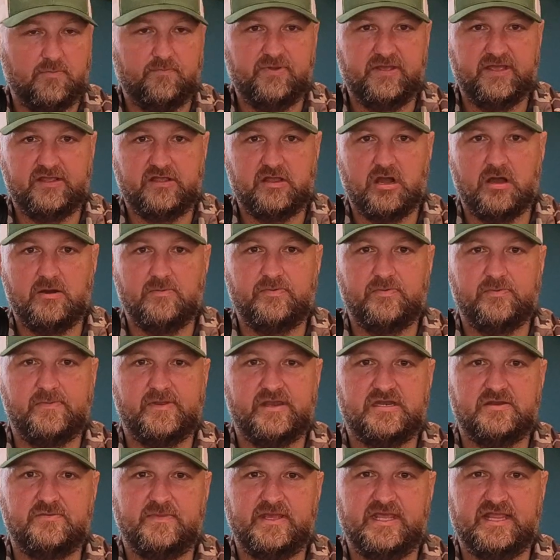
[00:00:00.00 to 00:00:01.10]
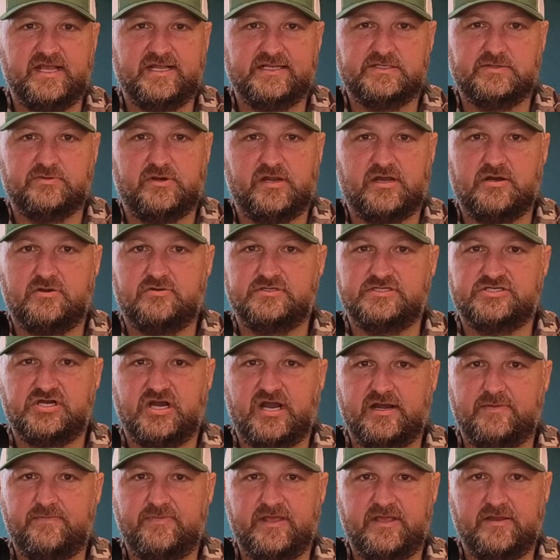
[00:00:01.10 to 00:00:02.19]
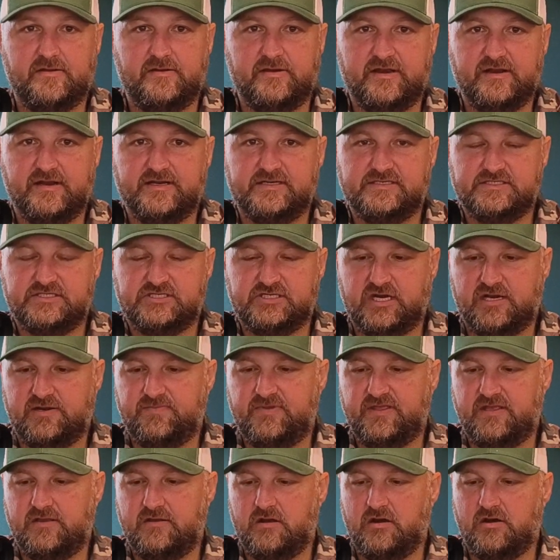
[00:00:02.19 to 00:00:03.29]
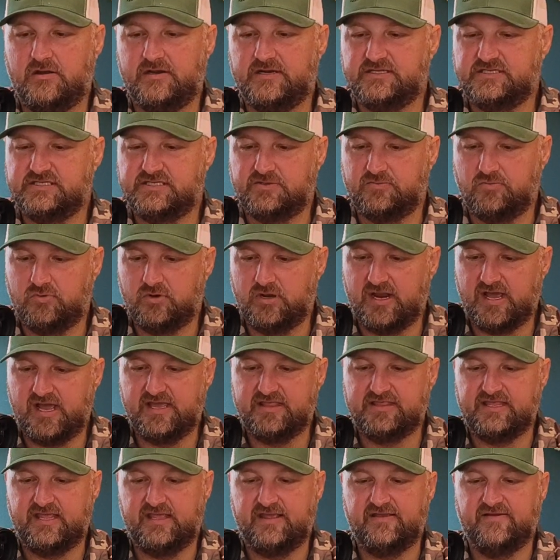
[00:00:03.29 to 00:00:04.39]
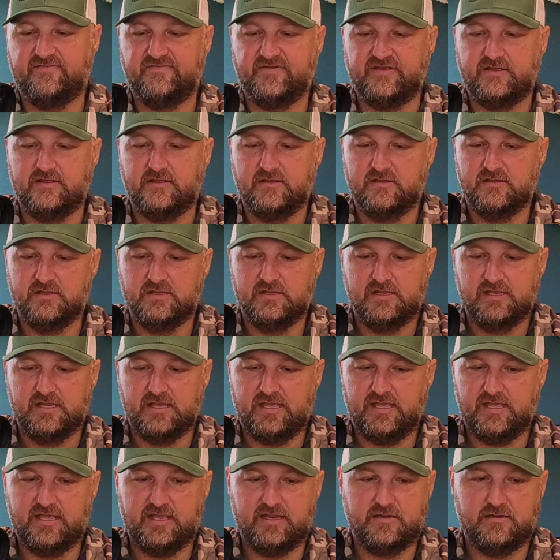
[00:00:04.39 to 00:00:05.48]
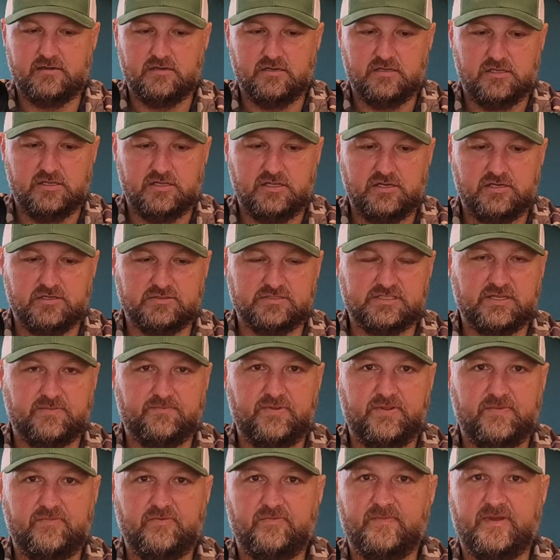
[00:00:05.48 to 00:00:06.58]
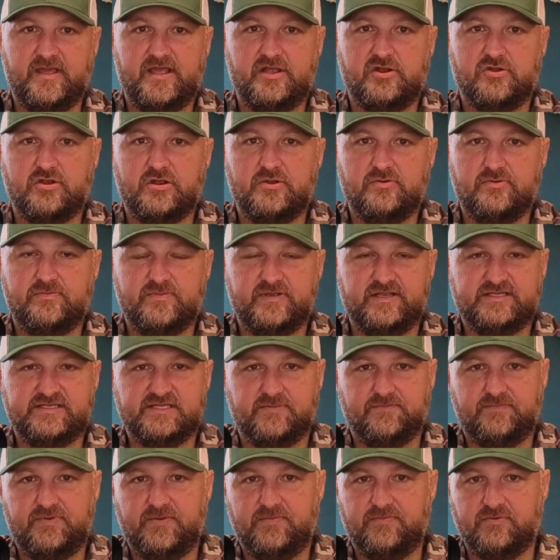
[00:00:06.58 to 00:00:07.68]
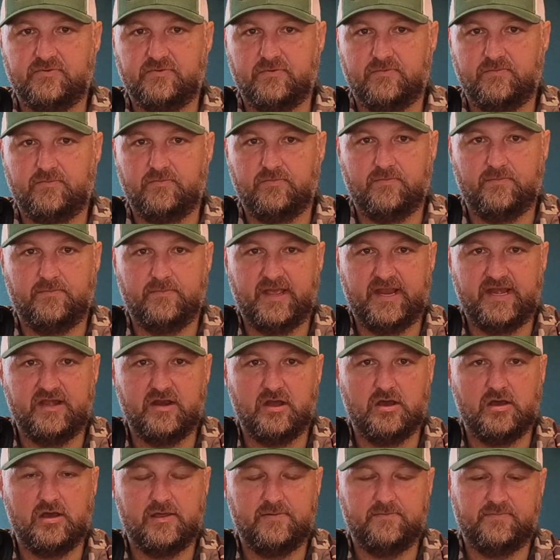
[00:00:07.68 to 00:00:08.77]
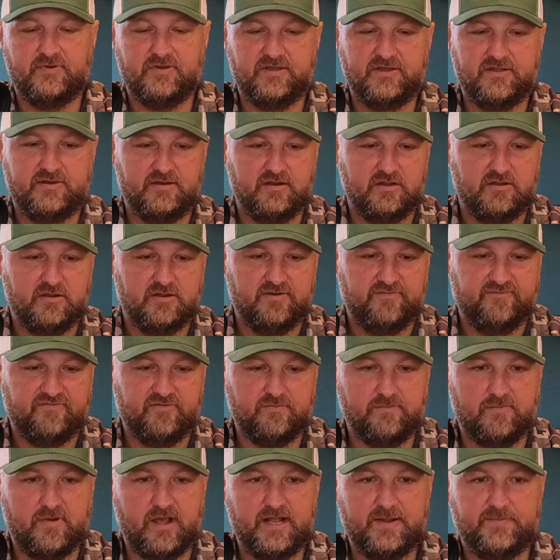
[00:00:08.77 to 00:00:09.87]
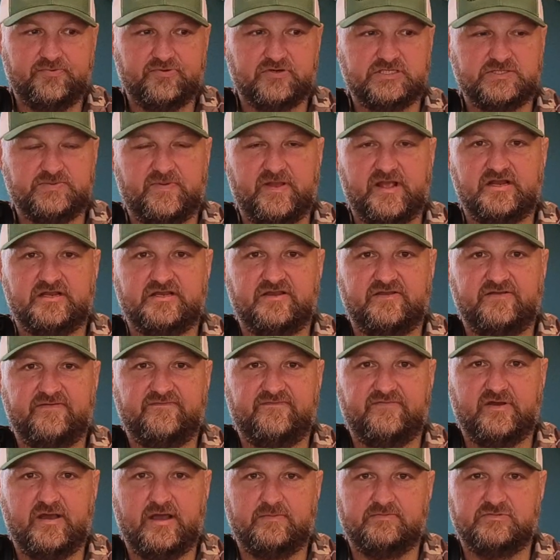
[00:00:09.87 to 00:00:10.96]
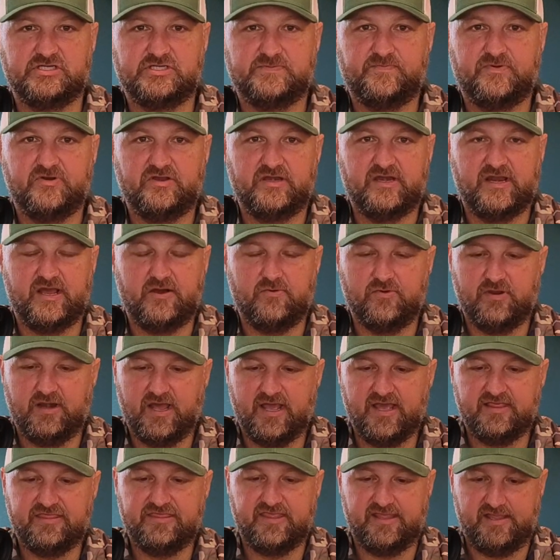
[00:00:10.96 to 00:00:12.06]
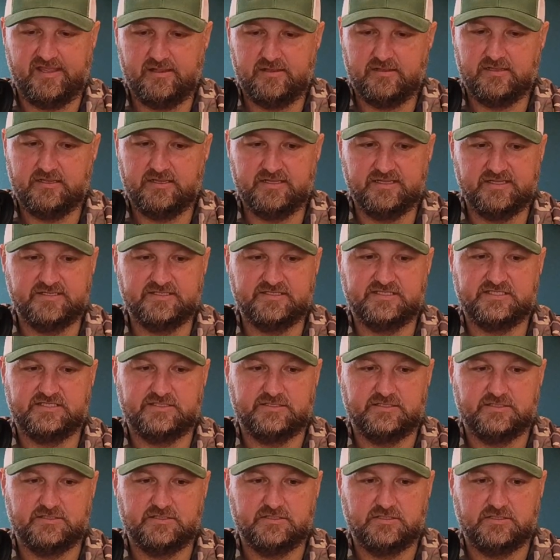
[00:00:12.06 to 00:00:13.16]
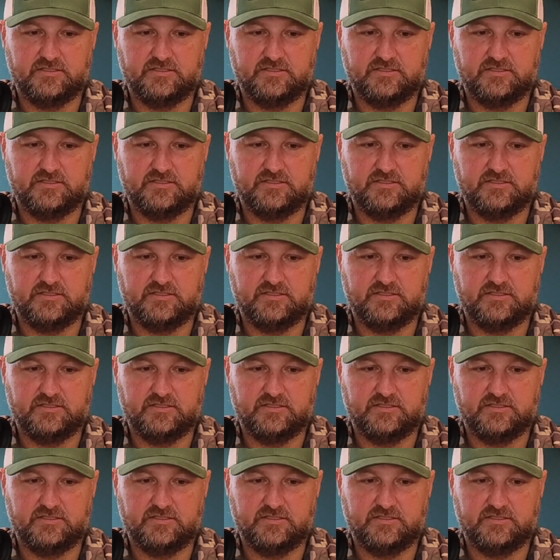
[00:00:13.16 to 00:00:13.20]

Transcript: big compliment to me. That's what I always try to be on here. I just try to be honest in what I think of it. And, you know, some people may agree with me, some people may not, but from my perspective, I'm just putting out what I think is